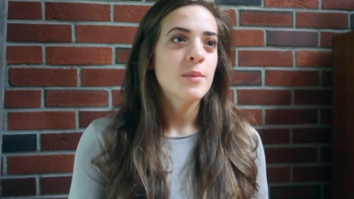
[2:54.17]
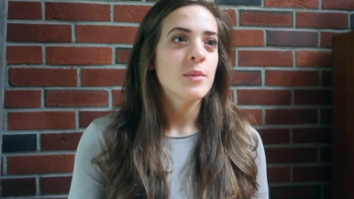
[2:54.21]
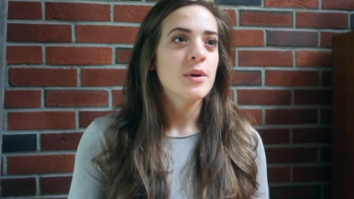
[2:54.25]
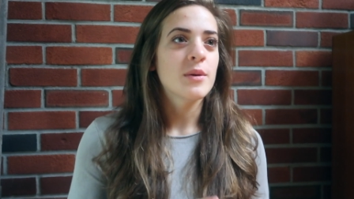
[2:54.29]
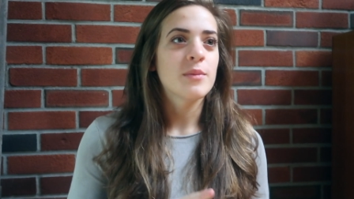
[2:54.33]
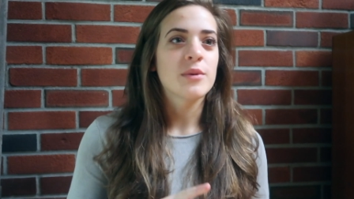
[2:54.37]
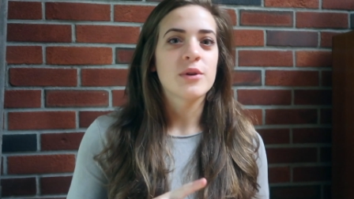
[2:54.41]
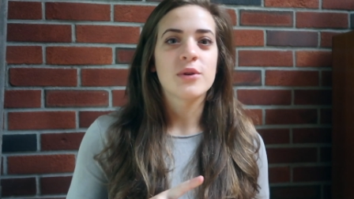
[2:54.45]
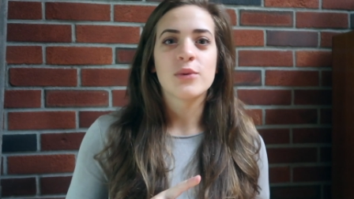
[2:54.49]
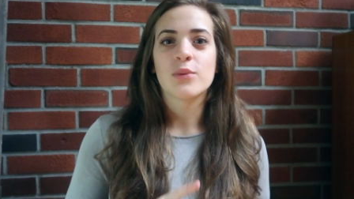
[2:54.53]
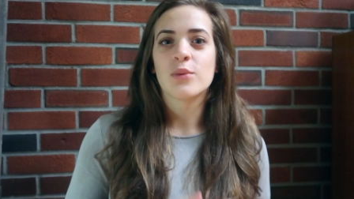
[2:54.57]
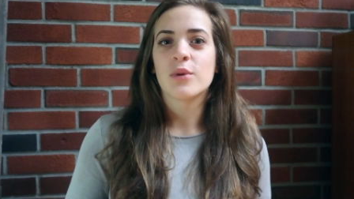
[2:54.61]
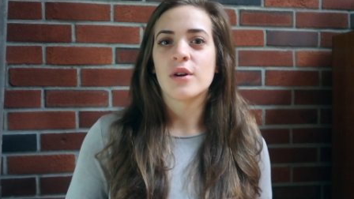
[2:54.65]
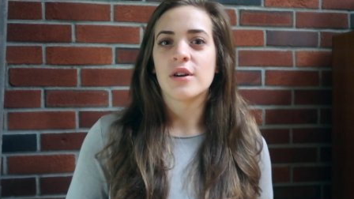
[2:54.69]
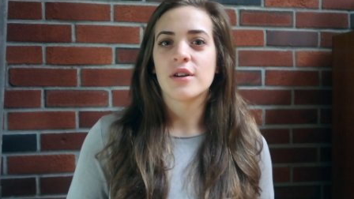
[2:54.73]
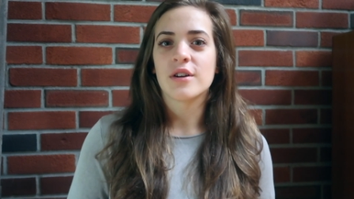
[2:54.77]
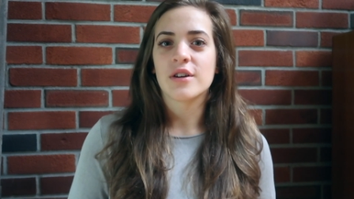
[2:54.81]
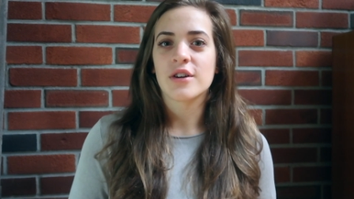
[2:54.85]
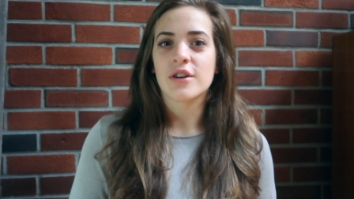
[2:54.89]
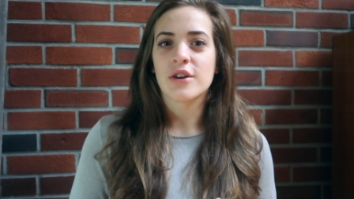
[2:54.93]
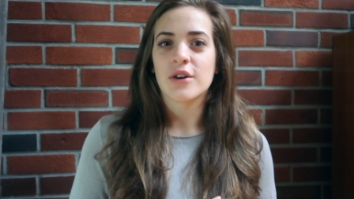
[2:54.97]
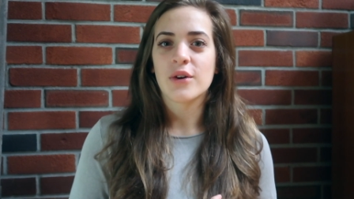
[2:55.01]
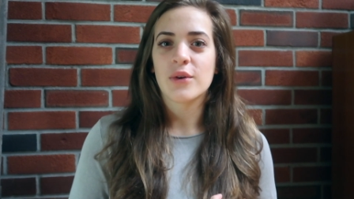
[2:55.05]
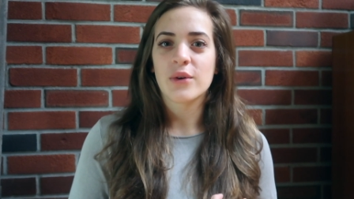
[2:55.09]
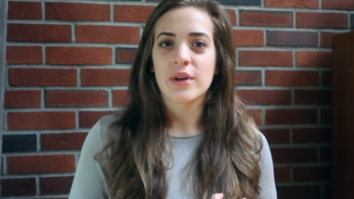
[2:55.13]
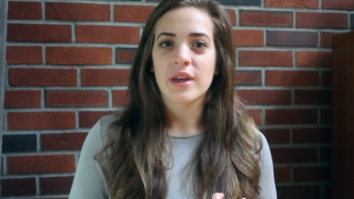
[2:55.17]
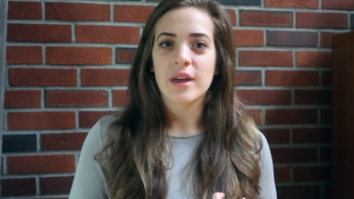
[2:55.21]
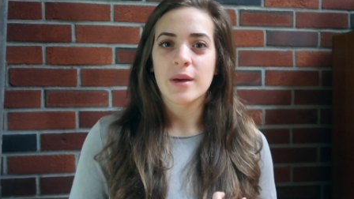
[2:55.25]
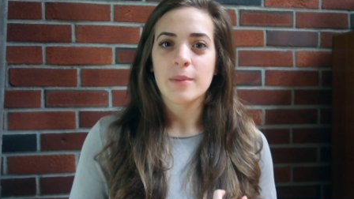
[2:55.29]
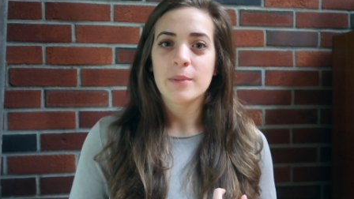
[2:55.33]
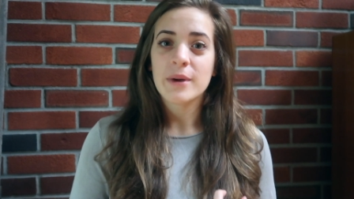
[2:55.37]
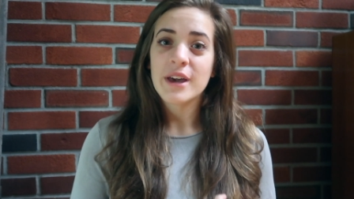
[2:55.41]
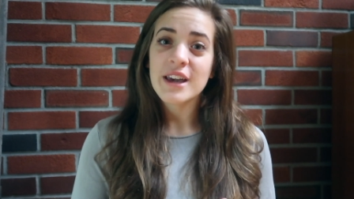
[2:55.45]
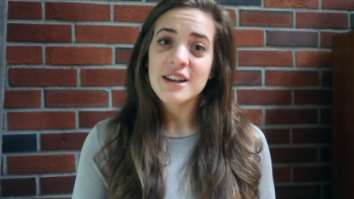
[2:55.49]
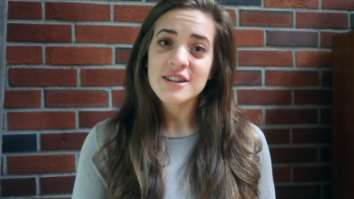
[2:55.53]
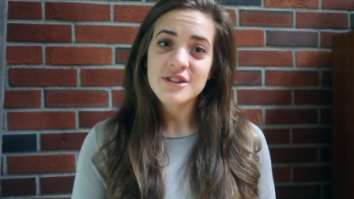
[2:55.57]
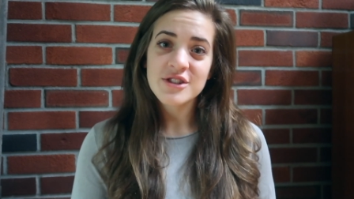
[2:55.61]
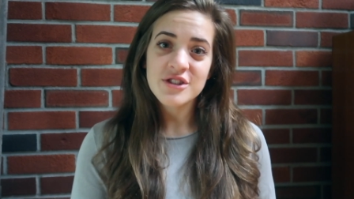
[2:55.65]
maybe you want to go get
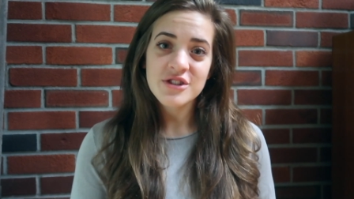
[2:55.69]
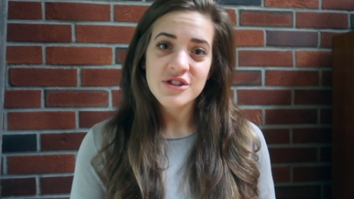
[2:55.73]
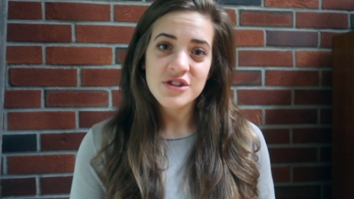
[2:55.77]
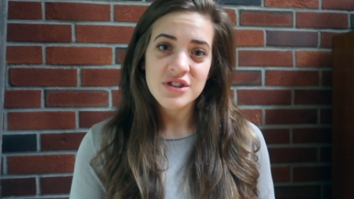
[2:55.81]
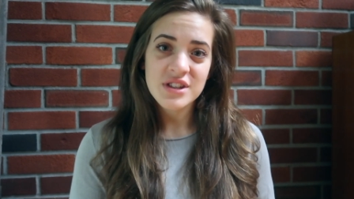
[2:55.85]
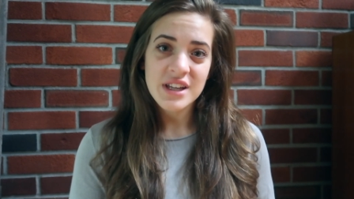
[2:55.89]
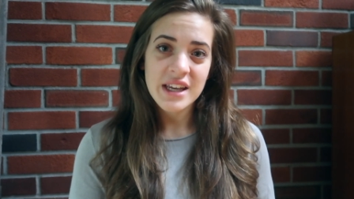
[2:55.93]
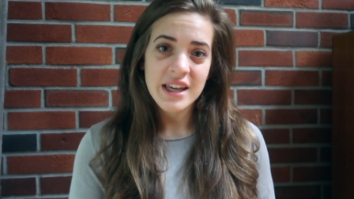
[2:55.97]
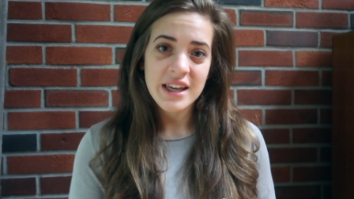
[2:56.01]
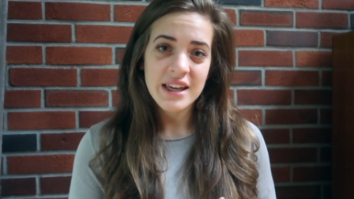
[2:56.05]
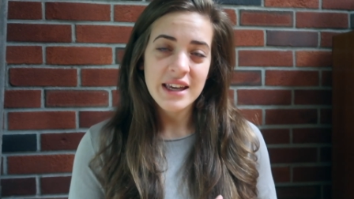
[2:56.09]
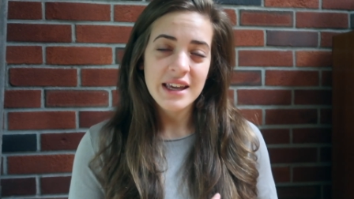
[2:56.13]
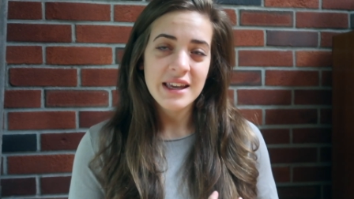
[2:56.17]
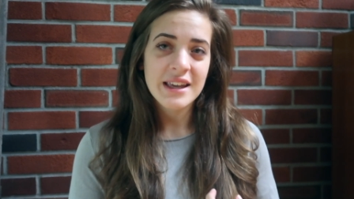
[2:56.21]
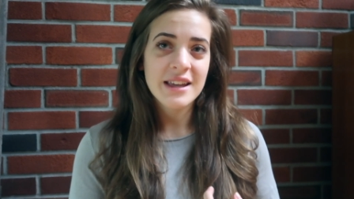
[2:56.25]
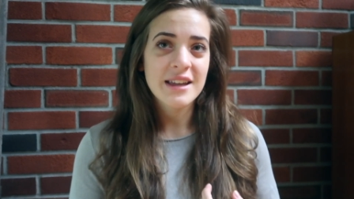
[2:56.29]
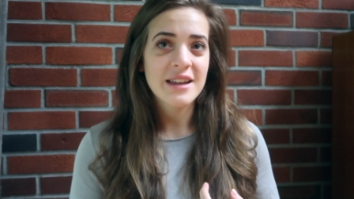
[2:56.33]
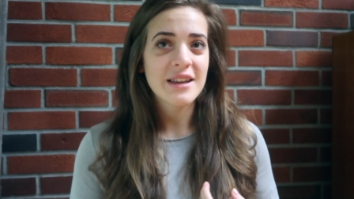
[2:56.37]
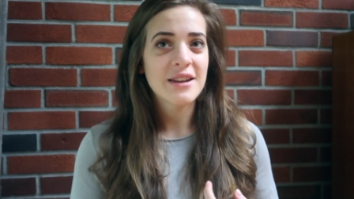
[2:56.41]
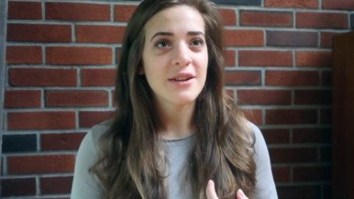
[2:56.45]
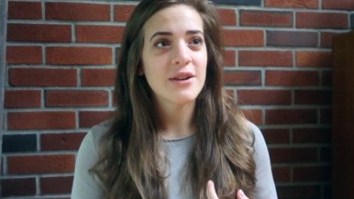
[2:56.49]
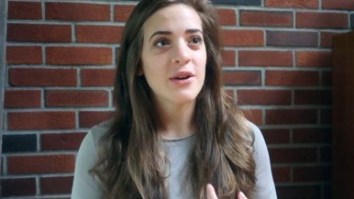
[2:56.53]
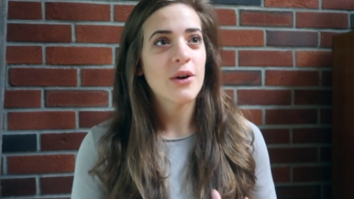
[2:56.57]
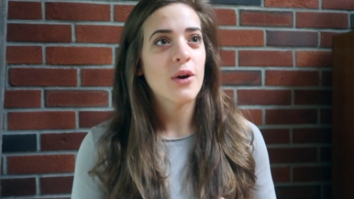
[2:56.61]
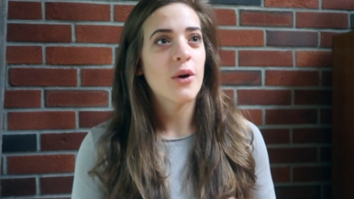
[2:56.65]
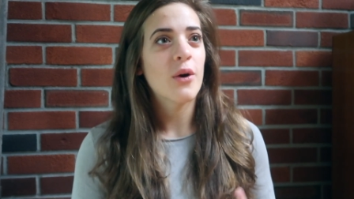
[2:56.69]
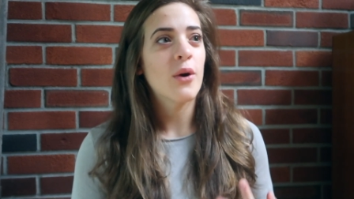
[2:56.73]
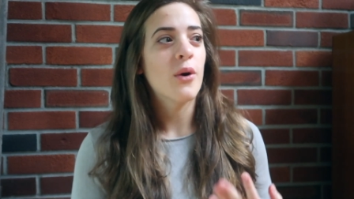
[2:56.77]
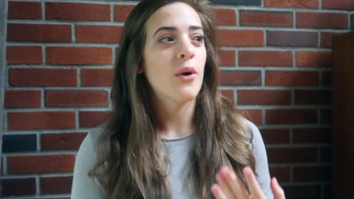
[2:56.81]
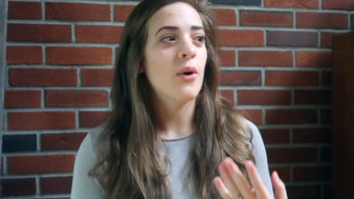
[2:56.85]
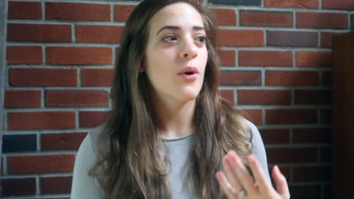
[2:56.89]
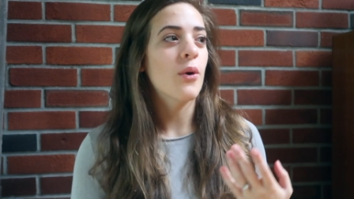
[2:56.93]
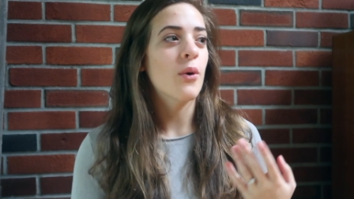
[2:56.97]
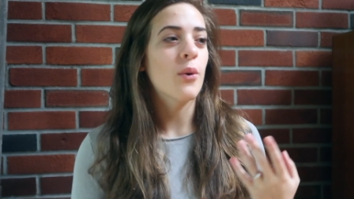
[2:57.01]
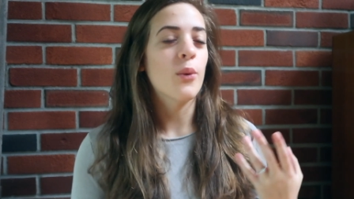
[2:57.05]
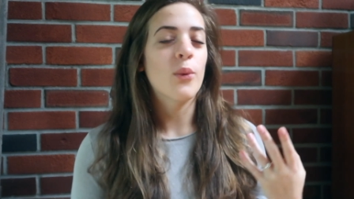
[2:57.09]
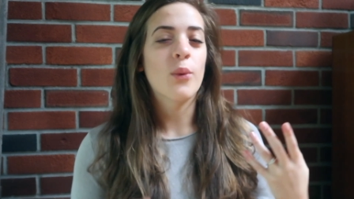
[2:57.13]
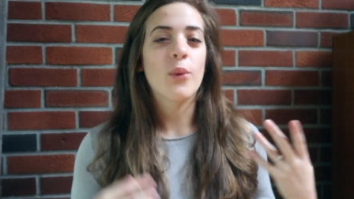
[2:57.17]
pictures taken,
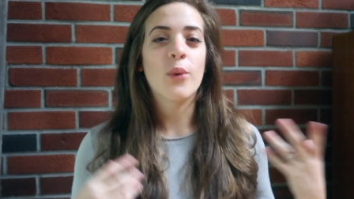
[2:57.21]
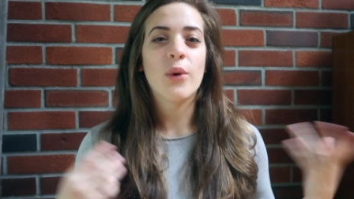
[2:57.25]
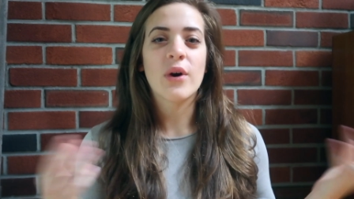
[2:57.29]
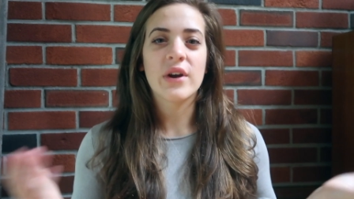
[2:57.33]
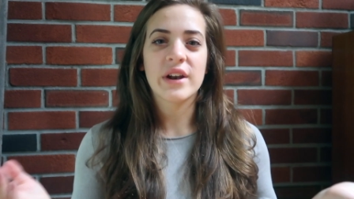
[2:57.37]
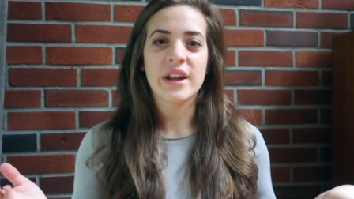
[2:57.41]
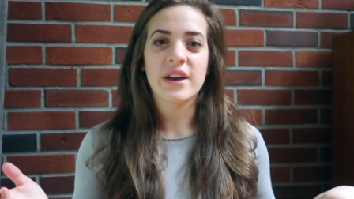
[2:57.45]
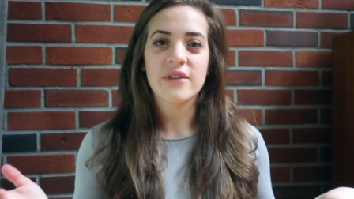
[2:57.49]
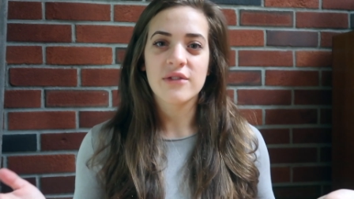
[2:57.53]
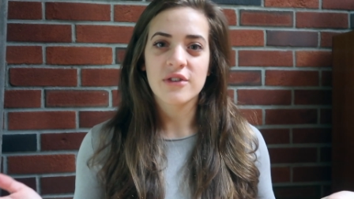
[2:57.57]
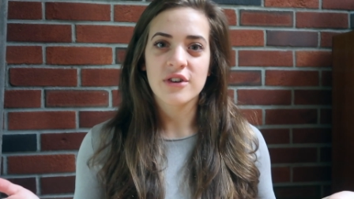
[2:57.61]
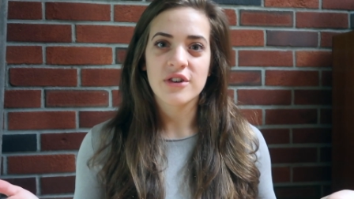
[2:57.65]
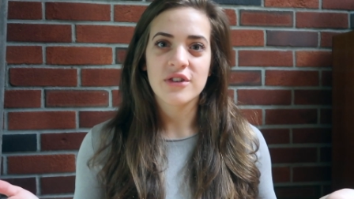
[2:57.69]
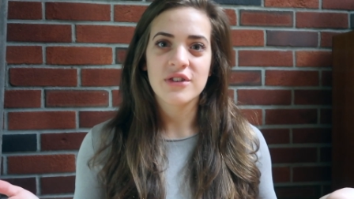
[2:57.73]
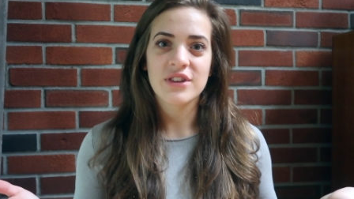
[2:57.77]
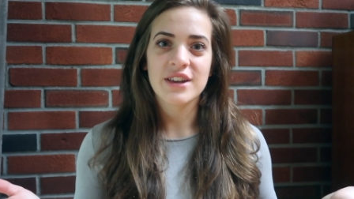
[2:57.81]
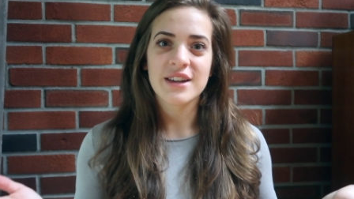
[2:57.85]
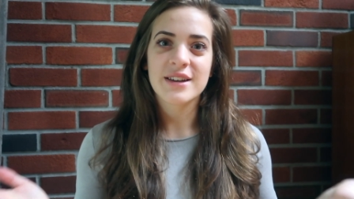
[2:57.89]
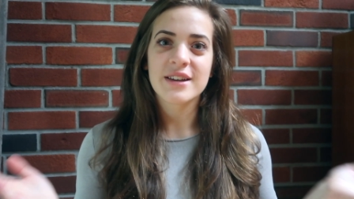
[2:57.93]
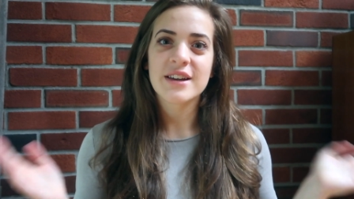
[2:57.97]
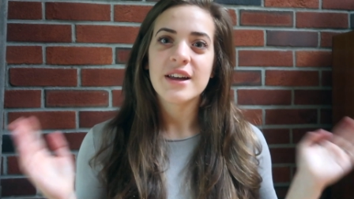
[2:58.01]
whatever.